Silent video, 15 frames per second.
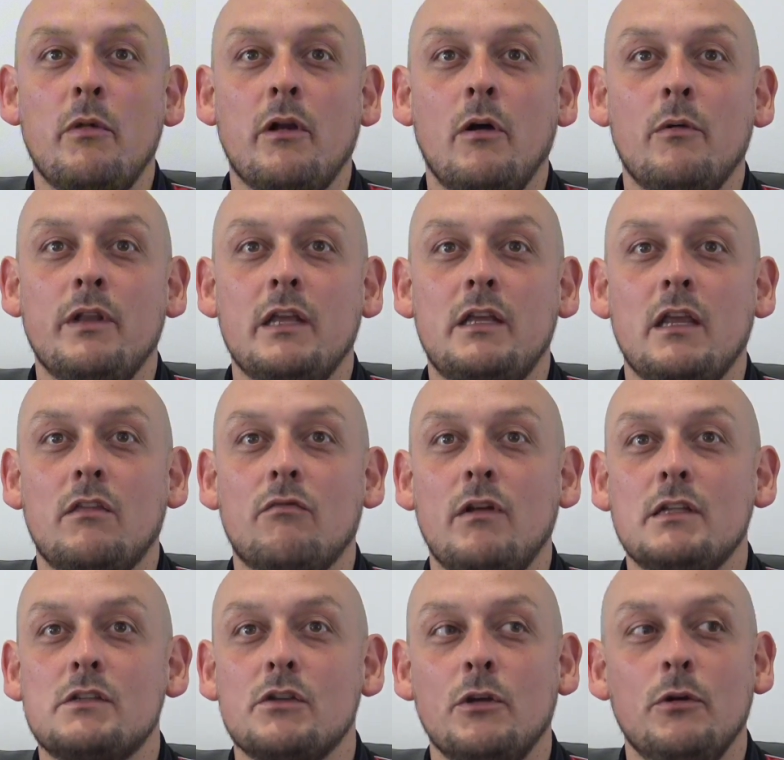go and nick it
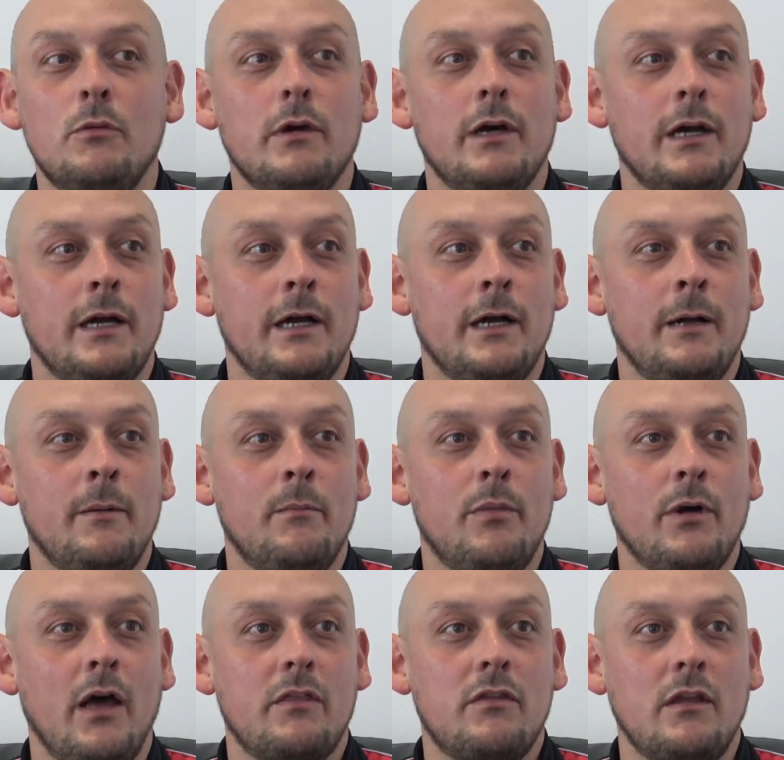3-2. But
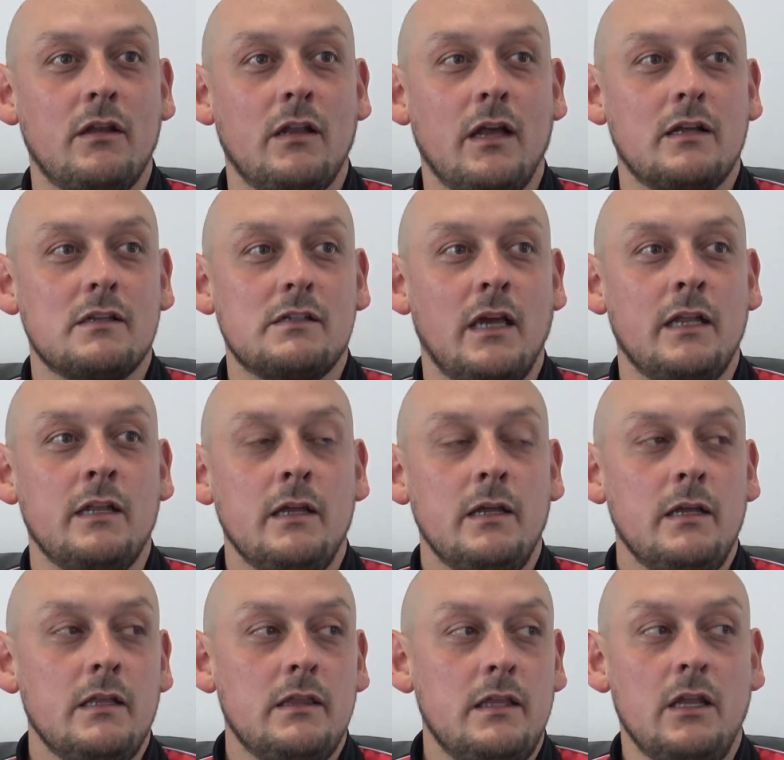I think, like I said,
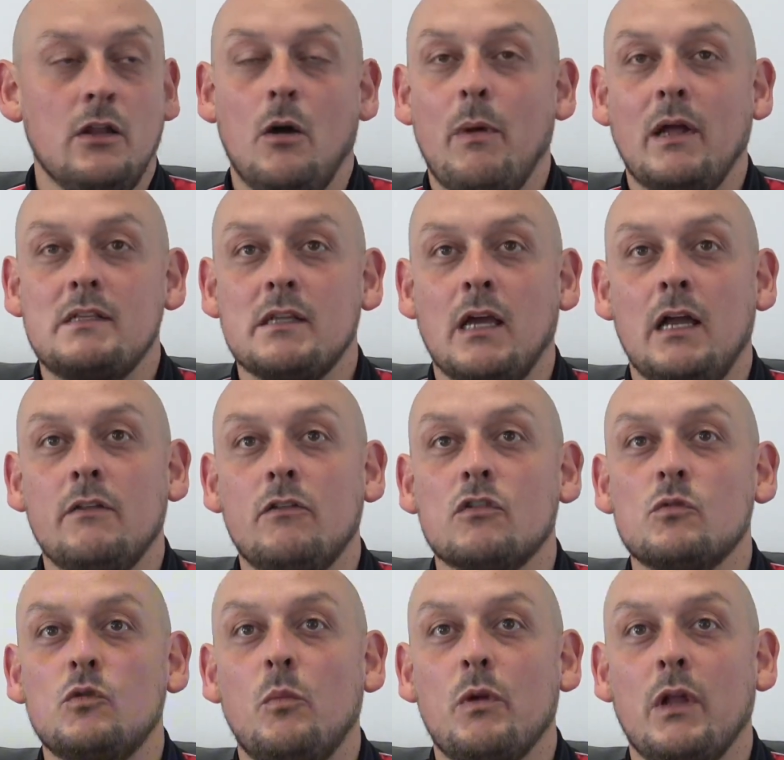they're not a bad side. We've got
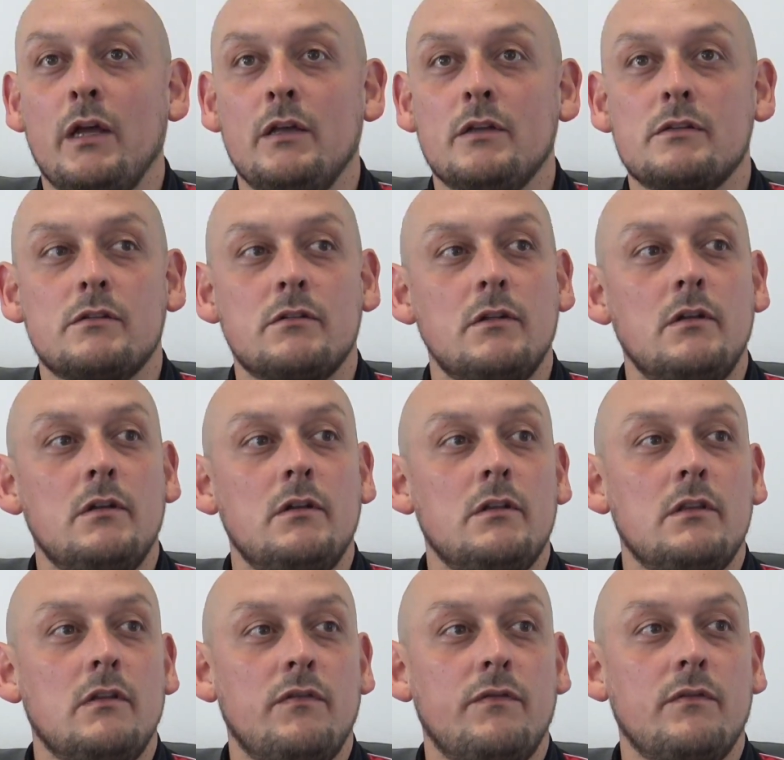some good players.
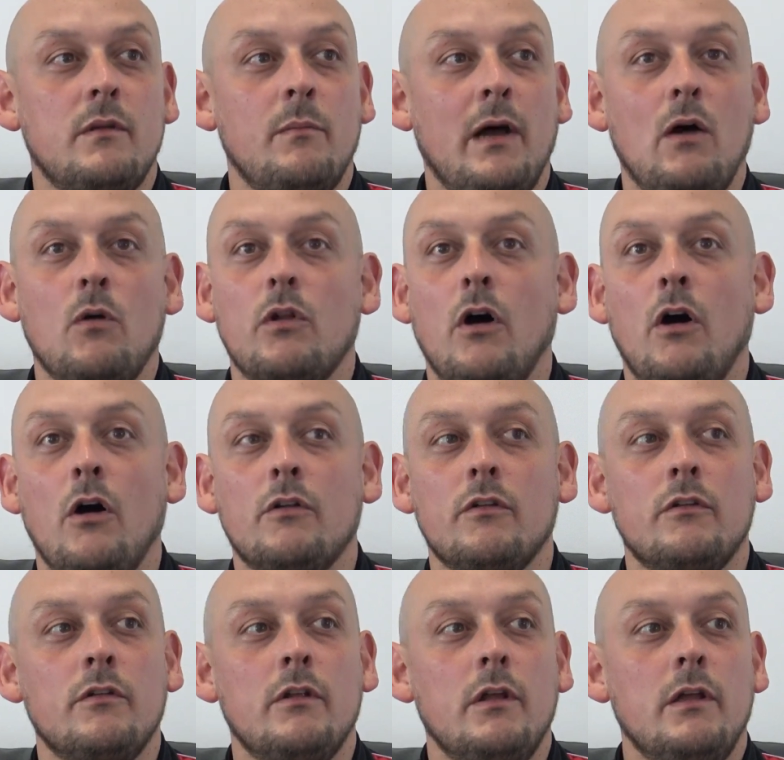They battled hard,
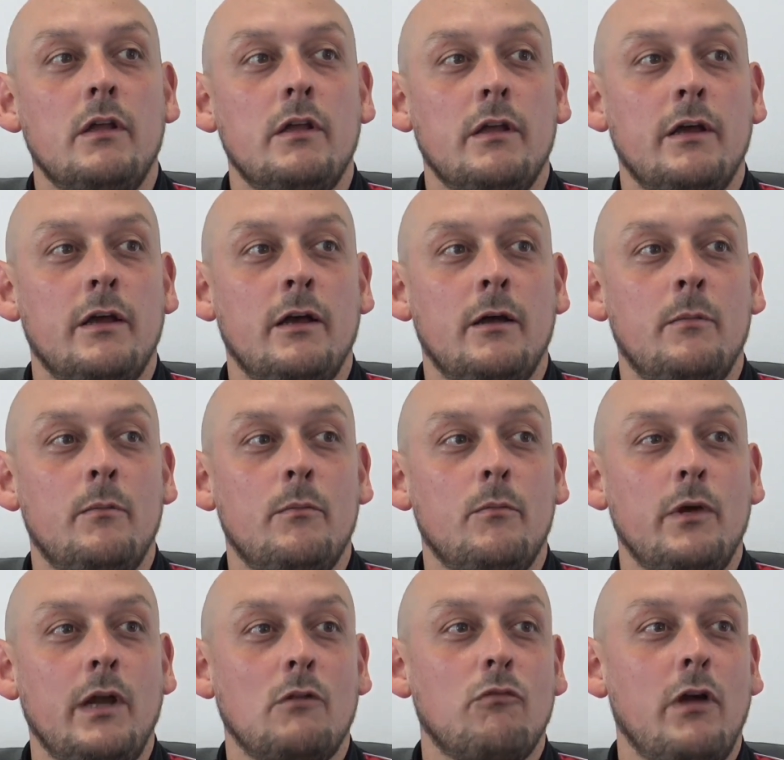and
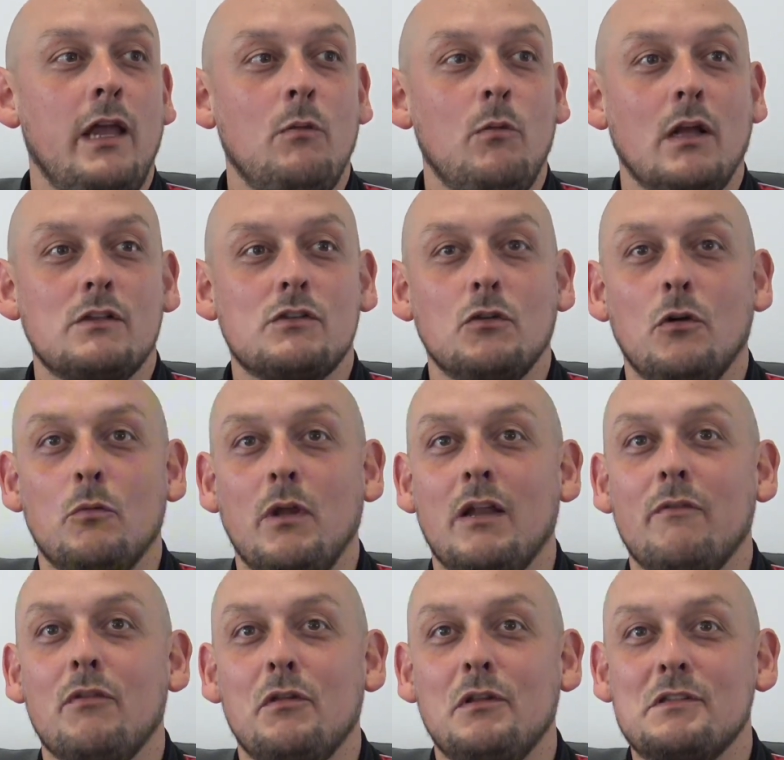we had rain, we had sun, we had
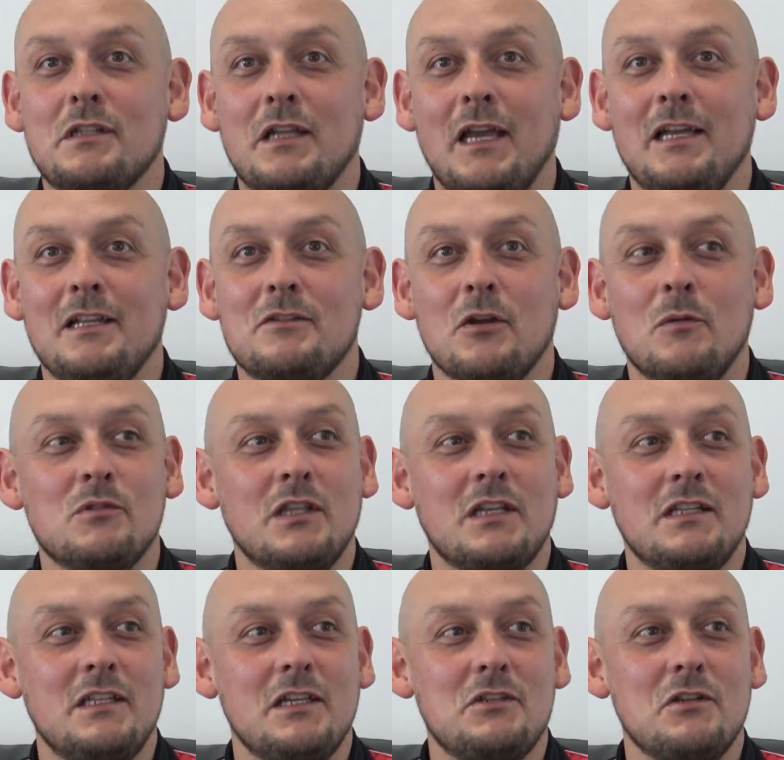everything today in terms of the
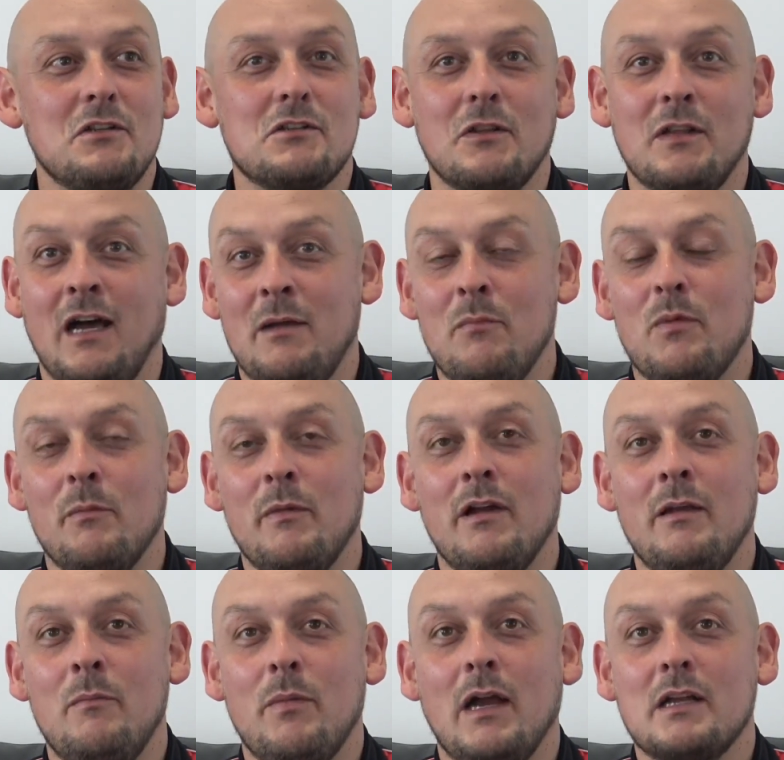conditions, so that
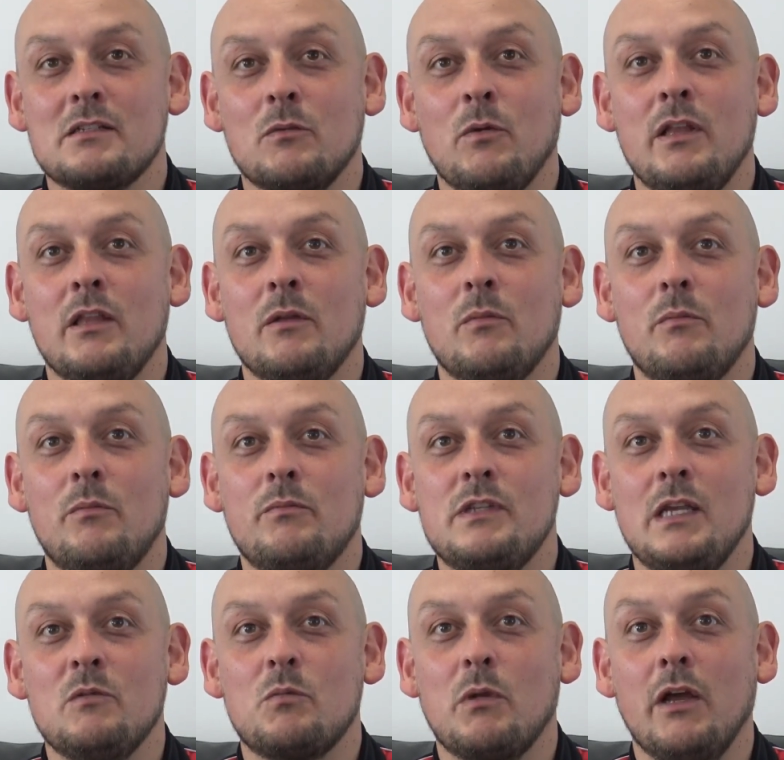impacts the way that
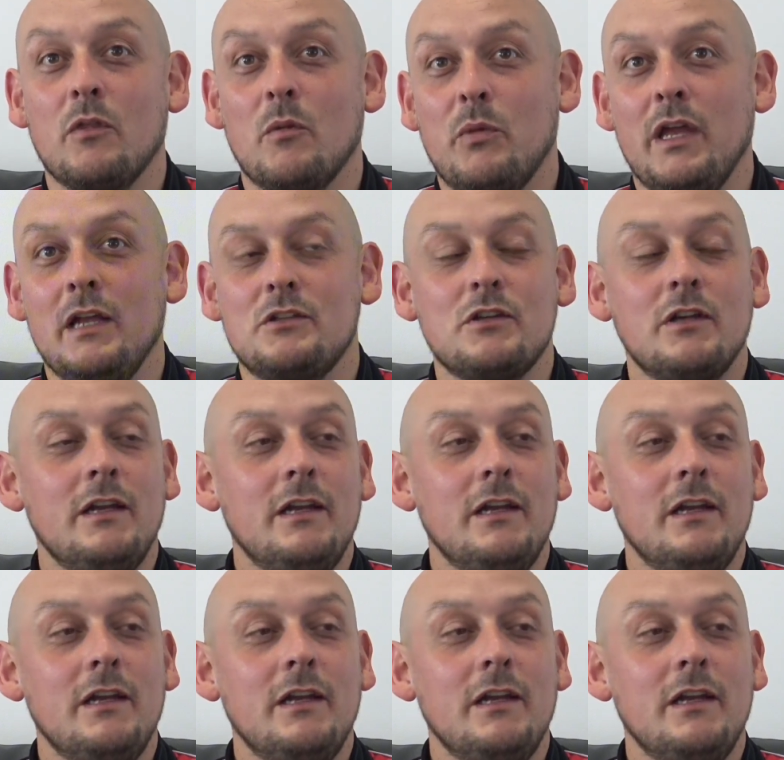teams play on the pitch.